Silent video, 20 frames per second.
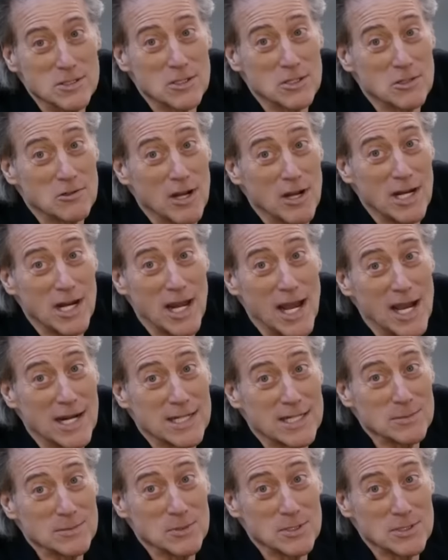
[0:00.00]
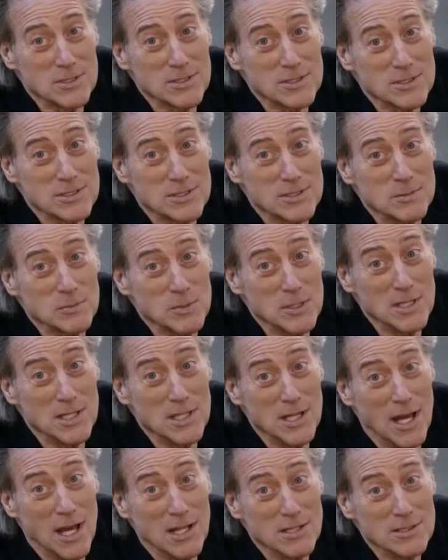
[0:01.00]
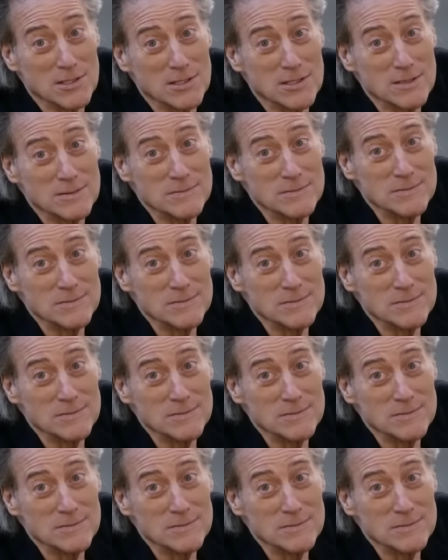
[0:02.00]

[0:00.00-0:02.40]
You're a great actor, but this could be the end.